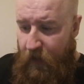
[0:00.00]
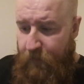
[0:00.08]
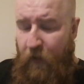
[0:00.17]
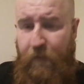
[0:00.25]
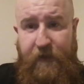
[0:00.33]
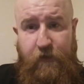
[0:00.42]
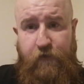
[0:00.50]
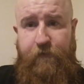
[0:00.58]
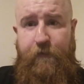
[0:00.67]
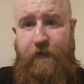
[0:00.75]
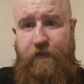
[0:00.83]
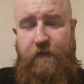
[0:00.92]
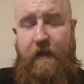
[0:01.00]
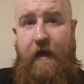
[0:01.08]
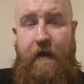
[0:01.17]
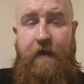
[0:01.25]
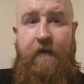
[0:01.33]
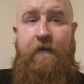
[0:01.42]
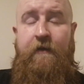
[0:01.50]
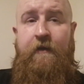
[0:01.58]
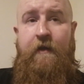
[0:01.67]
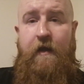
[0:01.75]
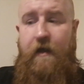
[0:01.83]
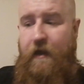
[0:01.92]
I put a picture of him at the start.
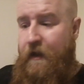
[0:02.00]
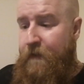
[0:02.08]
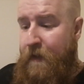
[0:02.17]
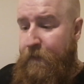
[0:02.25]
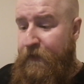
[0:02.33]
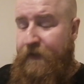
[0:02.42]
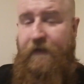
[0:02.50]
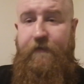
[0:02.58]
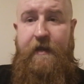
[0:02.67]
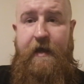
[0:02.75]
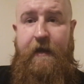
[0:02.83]
I'm going to leave it